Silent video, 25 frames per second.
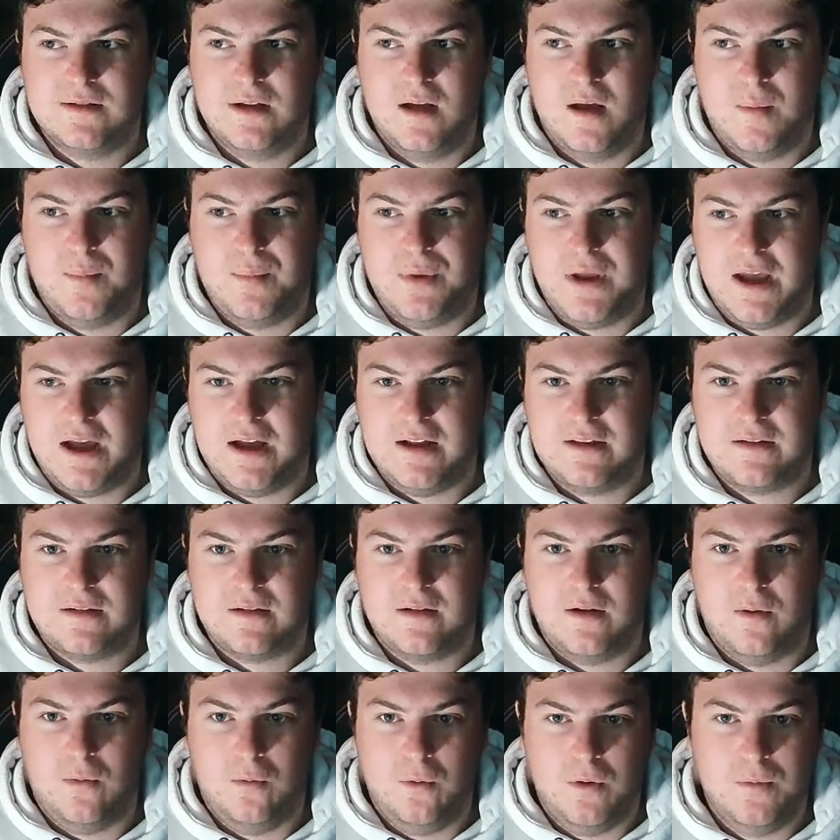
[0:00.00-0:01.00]
about
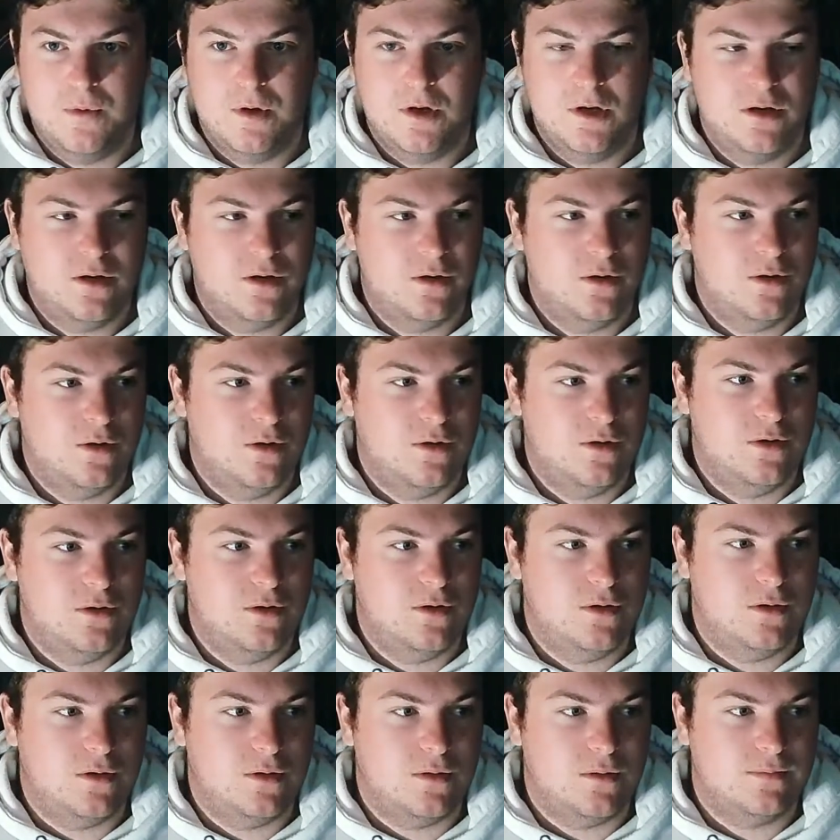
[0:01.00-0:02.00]
a woman
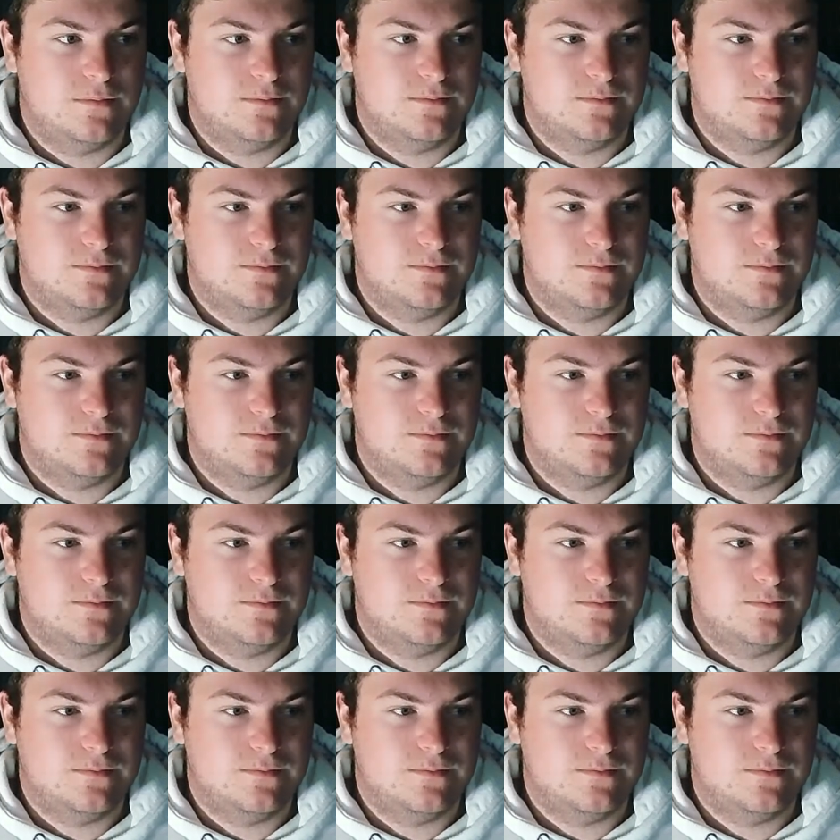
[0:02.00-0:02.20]
who...